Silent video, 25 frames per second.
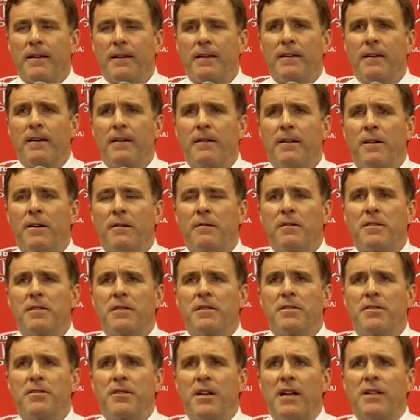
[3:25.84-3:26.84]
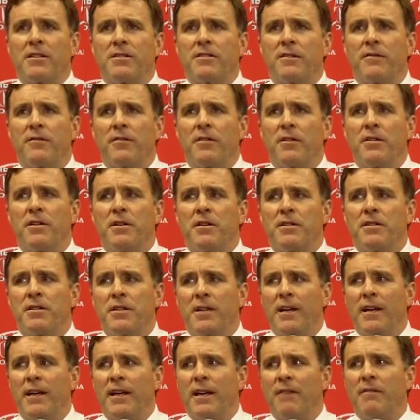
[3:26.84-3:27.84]
There was a sense of
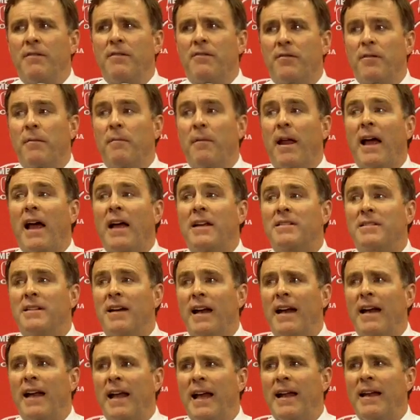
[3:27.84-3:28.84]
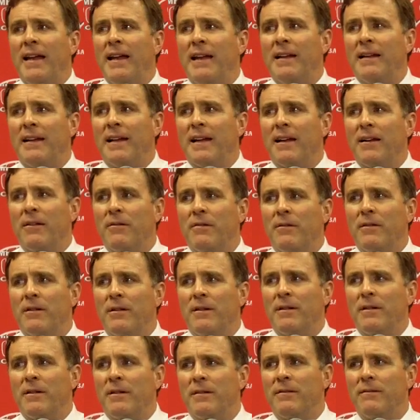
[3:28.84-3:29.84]
urgency even from last night, Andy, like
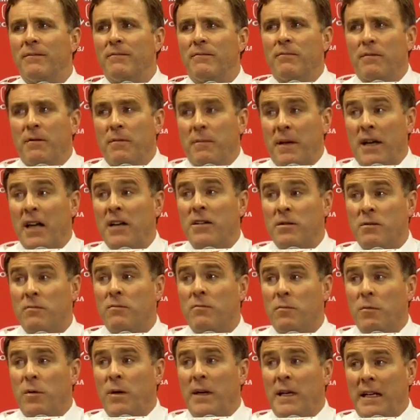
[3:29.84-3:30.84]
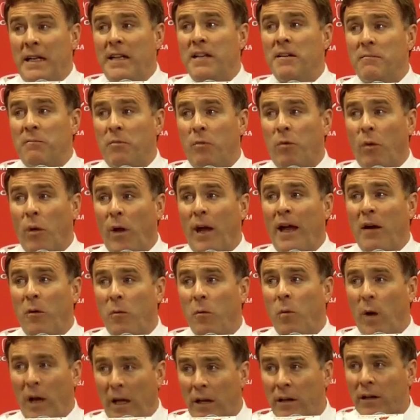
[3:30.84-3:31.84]
because we didn't play
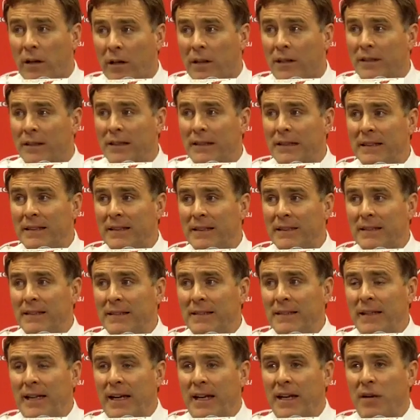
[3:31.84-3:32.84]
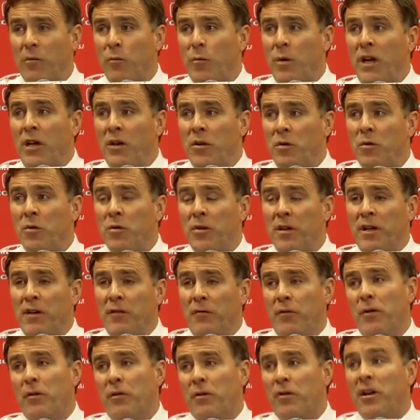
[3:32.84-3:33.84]
well. And we knew that
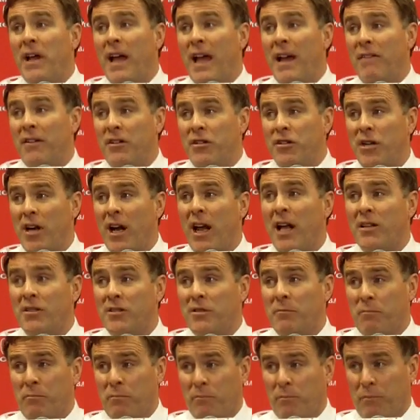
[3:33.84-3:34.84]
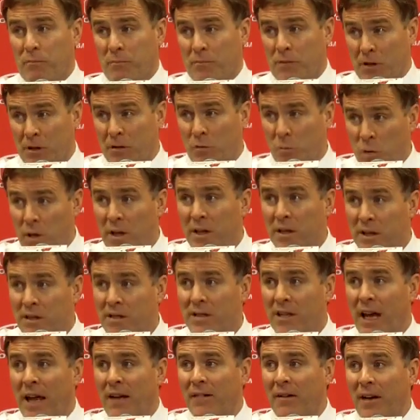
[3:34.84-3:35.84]
if we were going to have a chance to win
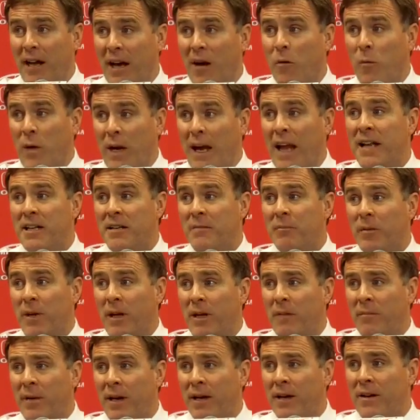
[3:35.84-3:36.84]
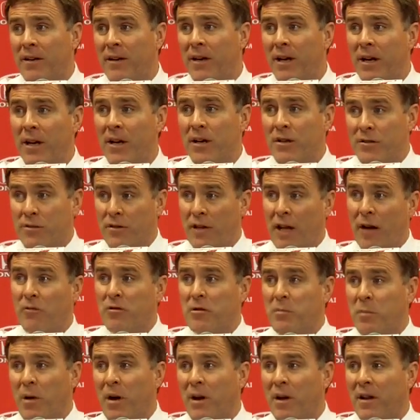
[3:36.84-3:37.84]
this game tonight, we had to play better. So that
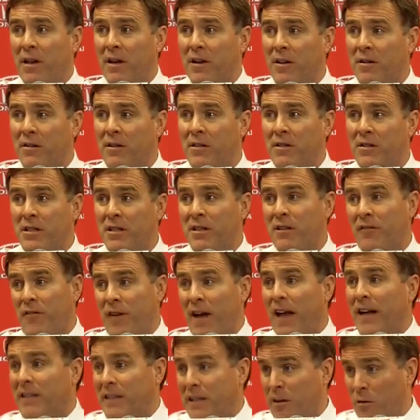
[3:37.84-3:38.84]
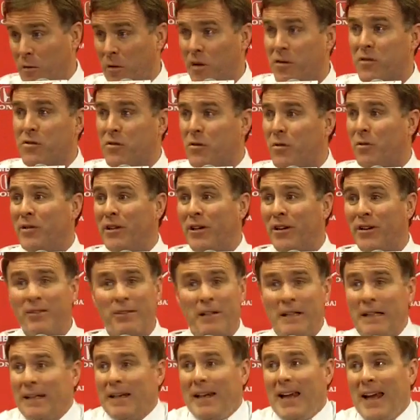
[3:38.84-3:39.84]
was part of the urgency, the fact that it was sold
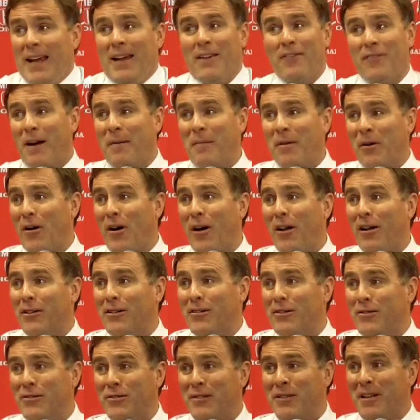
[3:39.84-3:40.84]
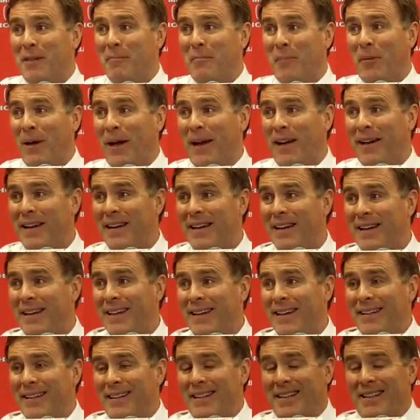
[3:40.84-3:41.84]
out. Hey, I'm a college student. I'm playing
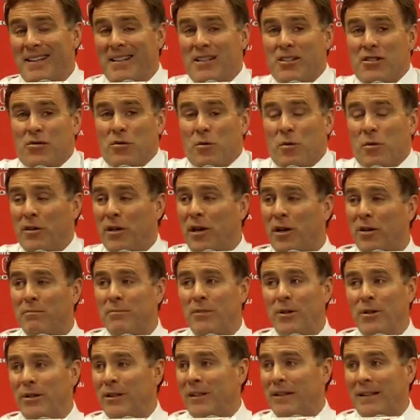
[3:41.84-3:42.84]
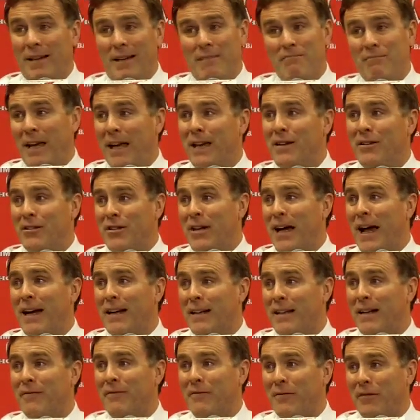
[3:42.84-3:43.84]
in this sold out building. I'm getting
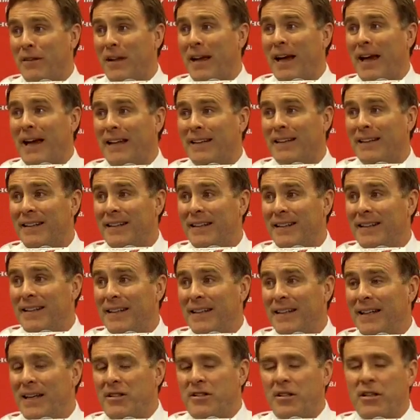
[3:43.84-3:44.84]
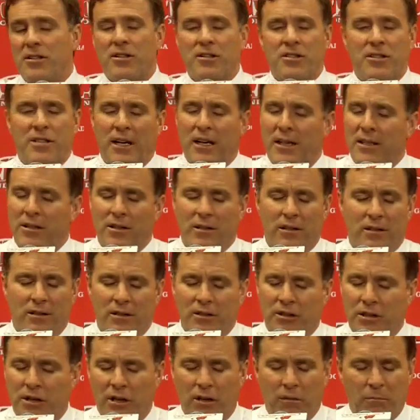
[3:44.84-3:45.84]
jacked up for that. It's interesting
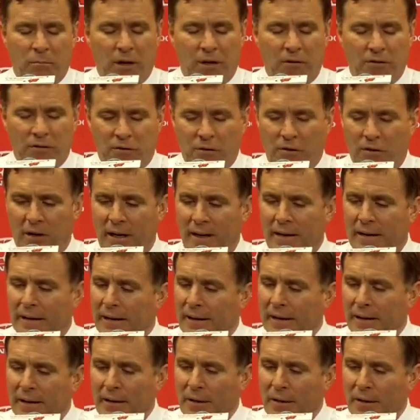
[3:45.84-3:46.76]
to share a brief story.